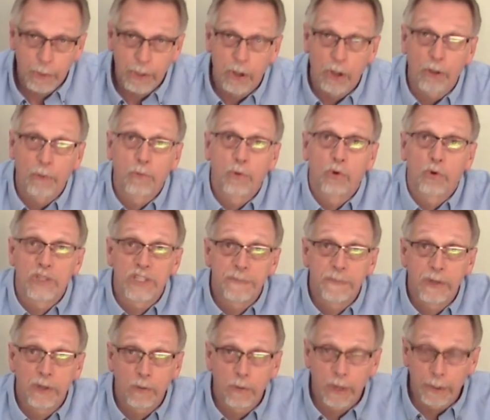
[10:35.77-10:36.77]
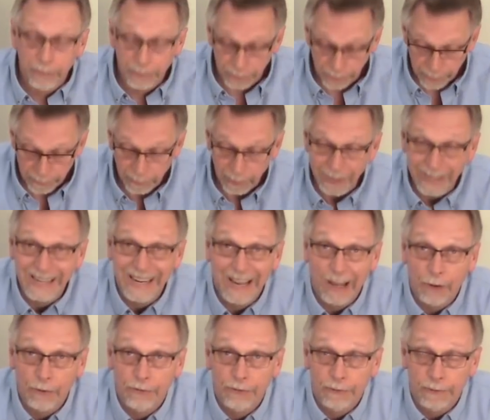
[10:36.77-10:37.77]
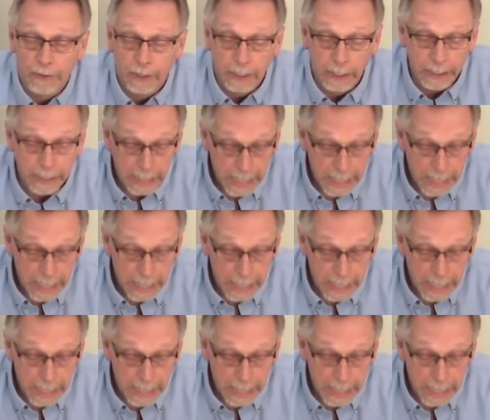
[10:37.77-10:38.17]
call them crispy ribs, so they're very calcified.